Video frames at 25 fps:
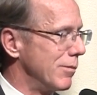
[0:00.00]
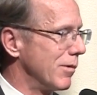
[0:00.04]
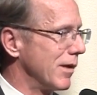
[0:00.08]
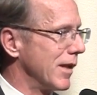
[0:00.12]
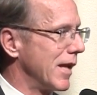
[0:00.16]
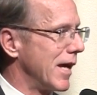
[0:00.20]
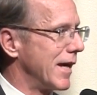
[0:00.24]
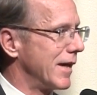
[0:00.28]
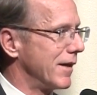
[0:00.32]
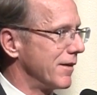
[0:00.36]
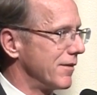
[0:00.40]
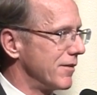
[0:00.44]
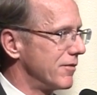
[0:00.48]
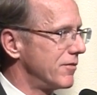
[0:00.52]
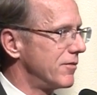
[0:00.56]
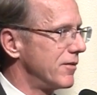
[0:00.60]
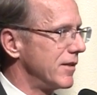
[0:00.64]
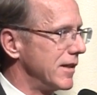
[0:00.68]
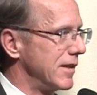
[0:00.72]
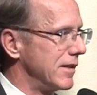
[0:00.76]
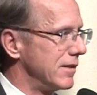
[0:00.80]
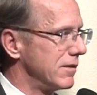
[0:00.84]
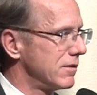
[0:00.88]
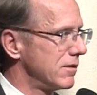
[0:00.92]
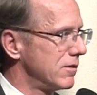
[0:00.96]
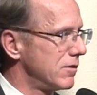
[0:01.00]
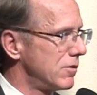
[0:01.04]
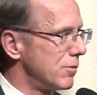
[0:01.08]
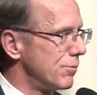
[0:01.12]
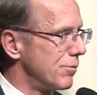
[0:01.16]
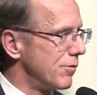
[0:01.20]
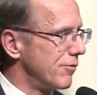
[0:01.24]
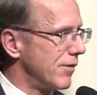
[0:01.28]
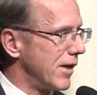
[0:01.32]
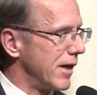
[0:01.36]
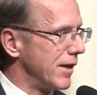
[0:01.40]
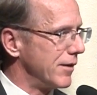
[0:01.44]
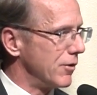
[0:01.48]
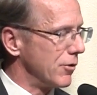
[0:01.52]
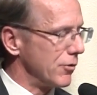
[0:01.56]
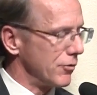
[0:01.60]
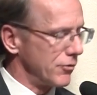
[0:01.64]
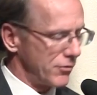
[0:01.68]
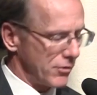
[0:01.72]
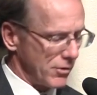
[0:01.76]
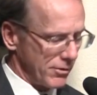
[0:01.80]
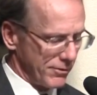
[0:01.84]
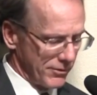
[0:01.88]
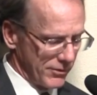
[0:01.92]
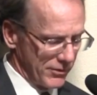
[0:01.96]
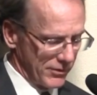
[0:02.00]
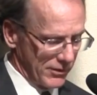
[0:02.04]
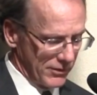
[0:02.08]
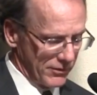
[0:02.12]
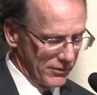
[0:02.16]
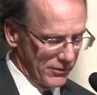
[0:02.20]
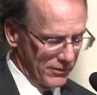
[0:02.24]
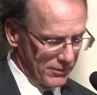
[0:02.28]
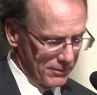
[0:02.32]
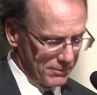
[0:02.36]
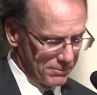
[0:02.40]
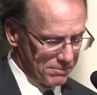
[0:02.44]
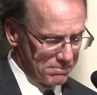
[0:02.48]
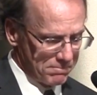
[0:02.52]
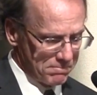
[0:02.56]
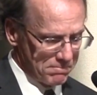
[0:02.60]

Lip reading: We rely on the city to provide those services.